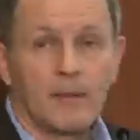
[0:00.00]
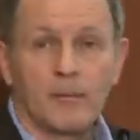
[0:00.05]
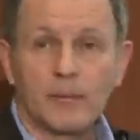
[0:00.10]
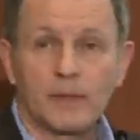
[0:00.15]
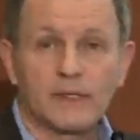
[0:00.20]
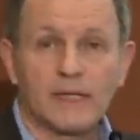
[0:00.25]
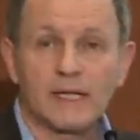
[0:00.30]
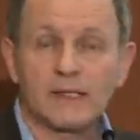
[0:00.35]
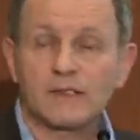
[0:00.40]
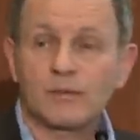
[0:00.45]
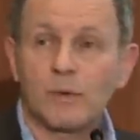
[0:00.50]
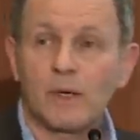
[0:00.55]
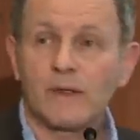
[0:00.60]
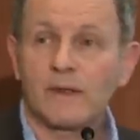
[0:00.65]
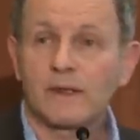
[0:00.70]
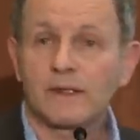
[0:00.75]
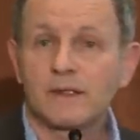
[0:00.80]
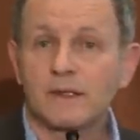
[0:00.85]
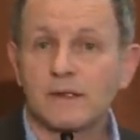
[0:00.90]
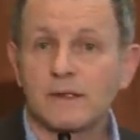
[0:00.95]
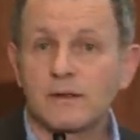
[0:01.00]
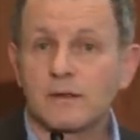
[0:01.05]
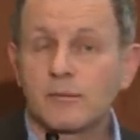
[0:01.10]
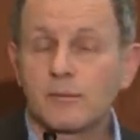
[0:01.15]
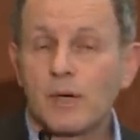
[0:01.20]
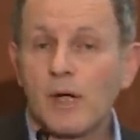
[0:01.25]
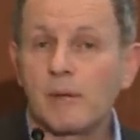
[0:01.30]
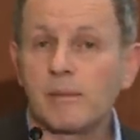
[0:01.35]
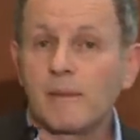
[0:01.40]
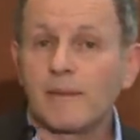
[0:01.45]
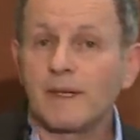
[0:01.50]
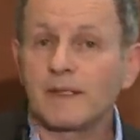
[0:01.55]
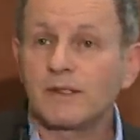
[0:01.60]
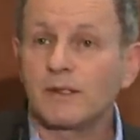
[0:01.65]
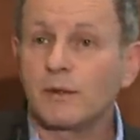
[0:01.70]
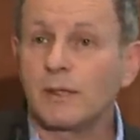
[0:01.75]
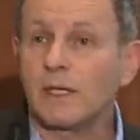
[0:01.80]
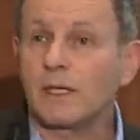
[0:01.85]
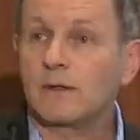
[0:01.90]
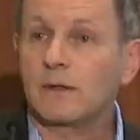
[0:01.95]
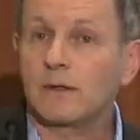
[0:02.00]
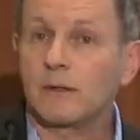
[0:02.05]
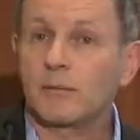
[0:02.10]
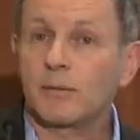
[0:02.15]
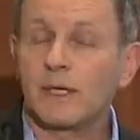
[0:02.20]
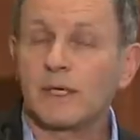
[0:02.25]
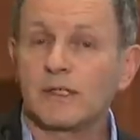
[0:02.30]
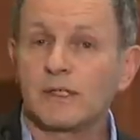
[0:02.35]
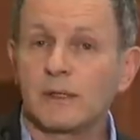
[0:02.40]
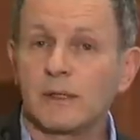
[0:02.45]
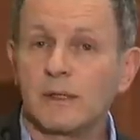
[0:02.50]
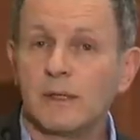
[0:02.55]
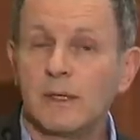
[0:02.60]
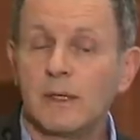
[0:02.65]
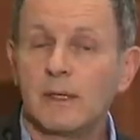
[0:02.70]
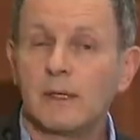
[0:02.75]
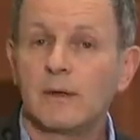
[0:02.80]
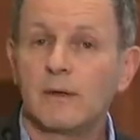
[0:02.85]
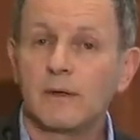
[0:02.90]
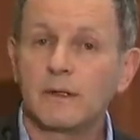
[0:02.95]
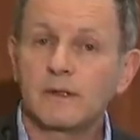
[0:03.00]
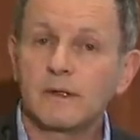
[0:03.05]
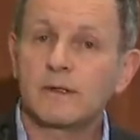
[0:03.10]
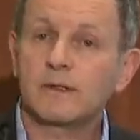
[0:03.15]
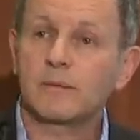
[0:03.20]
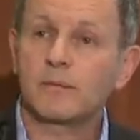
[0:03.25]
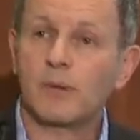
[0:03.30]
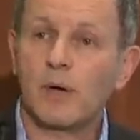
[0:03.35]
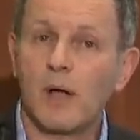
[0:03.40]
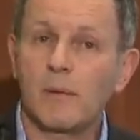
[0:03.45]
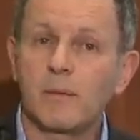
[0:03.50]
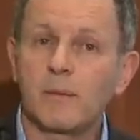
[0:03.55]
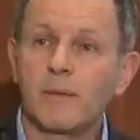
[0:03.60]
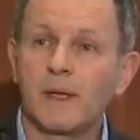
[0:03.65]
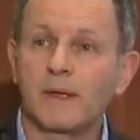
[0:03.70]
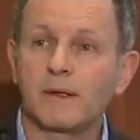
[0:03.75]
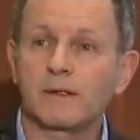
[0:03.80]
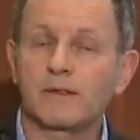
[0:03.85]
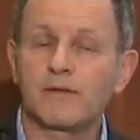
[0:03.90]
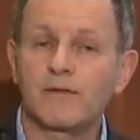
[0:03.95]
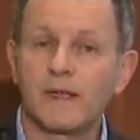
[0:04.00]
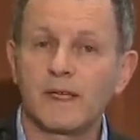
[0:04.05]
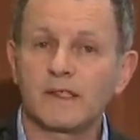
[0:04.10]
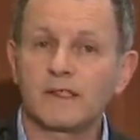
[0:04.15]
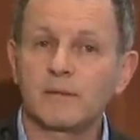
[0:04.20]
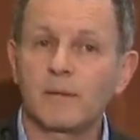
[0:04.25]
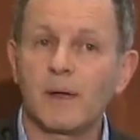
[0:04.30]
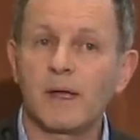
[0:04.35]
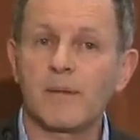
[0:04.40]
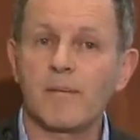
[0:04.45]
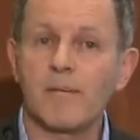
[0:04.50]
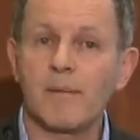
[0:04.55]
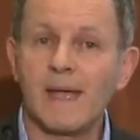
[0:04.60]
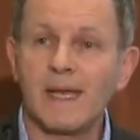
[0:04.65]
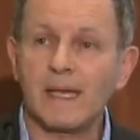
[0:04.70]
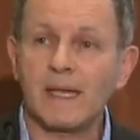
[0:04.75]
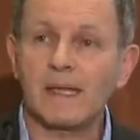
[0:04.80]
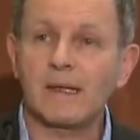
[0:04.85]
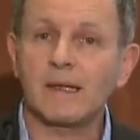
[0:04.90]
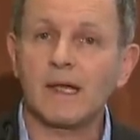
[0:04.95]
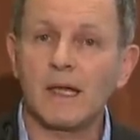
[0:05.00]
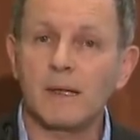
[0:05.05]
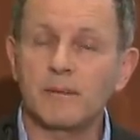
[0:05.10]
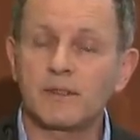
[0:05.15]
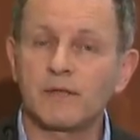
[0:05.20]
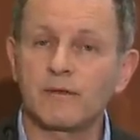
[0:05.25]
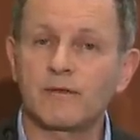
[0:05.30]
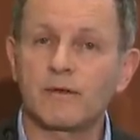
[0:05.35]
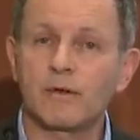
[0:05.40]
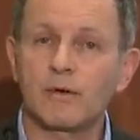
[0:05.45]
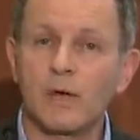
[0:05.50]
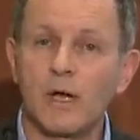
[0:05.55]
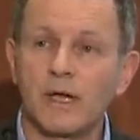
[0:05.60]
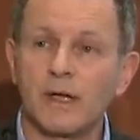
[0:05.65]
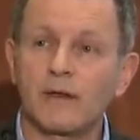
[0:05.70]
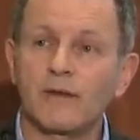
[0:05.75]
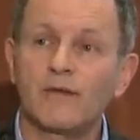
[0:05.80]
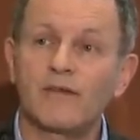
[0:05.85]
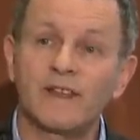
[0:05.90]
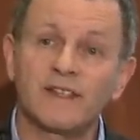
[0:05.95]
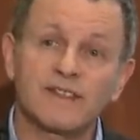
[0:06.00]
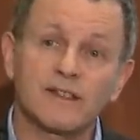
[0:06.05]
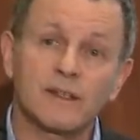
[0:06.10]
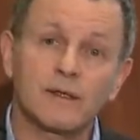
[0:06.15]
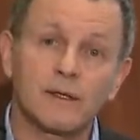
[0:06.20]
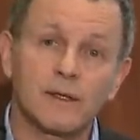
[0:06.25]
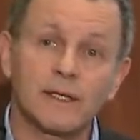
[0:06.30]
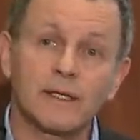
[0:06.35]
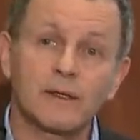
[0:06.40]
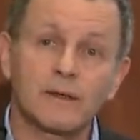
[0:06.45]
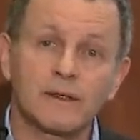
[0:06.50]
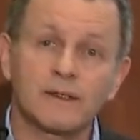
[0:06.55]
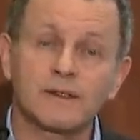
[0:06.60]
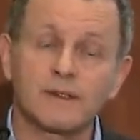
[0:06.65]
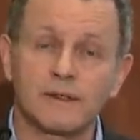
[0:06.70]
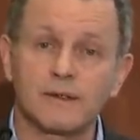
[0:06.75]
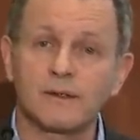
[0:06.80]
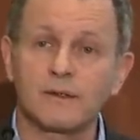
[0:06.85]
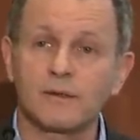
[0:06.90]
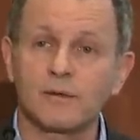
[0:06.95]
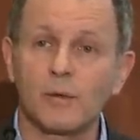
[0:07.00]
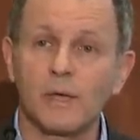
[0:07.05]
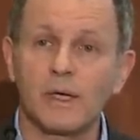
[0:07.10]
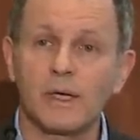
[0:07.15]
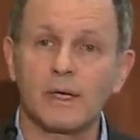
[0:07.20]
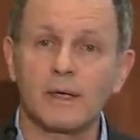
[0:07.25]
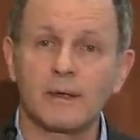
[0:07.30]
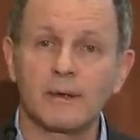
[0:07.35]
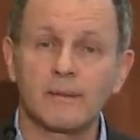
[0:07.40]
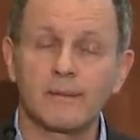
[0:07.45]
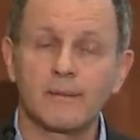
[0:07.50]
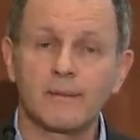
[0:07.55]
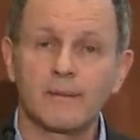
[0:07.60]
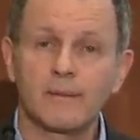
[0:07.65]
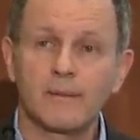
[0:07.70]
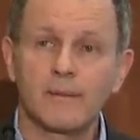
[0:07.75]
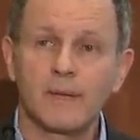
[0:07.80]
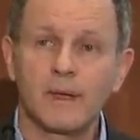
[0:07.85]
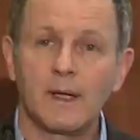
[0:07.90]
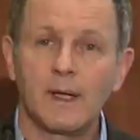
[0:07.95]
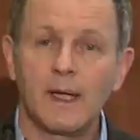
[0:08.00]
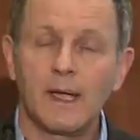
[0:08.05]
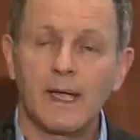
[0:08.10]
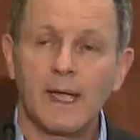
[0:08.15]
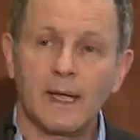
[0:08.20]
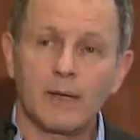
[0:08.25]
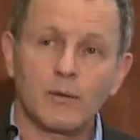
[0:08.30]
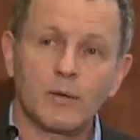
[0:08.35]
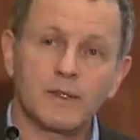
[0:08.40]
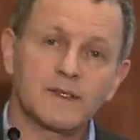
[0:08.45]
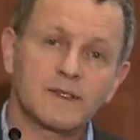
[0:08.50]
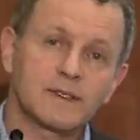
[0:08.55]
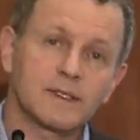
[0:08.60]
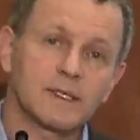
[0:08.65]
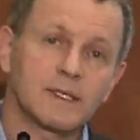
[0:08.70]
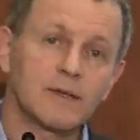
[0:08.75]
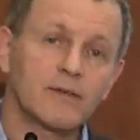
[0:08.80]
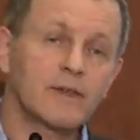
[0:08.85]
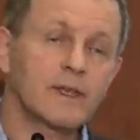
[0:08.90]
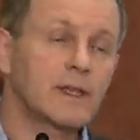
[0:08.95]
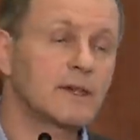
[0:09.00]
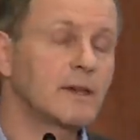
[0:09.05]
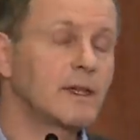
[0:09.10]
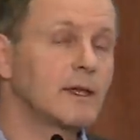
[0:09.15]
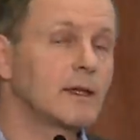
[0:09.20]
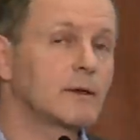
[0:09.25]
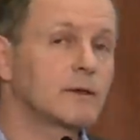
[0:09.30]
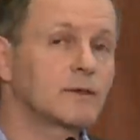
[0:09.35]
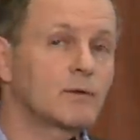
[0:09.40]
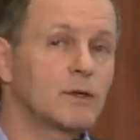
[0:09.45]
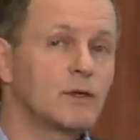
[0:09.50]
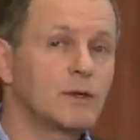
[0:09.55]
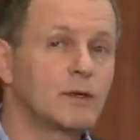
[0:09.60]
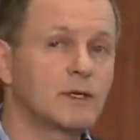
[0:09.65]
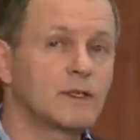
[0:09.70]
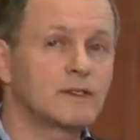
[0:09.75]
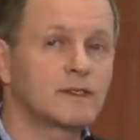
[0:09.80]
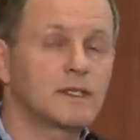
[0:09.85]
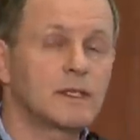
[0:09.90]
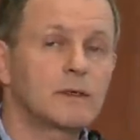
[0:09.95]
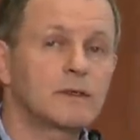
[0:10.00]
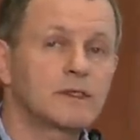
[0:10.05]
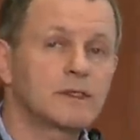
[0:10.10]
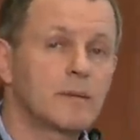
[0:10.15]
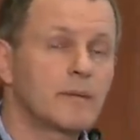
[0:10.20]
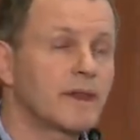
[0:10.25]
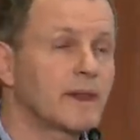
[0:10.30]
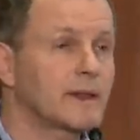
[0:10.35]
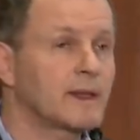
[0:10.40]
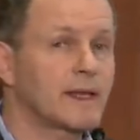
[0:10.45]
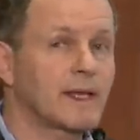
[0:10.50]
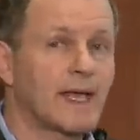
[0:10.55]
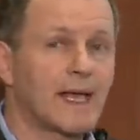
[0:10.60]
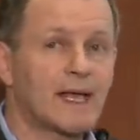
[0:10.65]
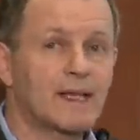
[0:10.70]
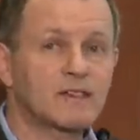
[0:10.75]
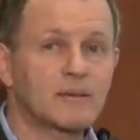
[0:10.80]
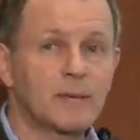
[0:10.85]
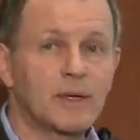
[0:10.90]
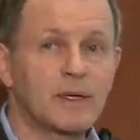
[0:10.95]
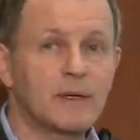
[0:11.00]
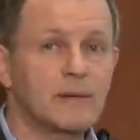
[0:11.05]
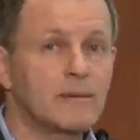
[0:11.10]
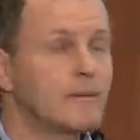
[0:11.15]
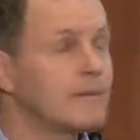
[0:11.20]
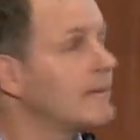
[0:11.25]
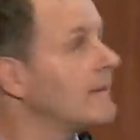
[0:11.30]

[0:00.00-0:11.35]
But guess what? This isn't a problem that's unique to depression. This is a problem that is faced by many types of chronic physical illnesses as well. And what's significant here is when you consider something like asthma,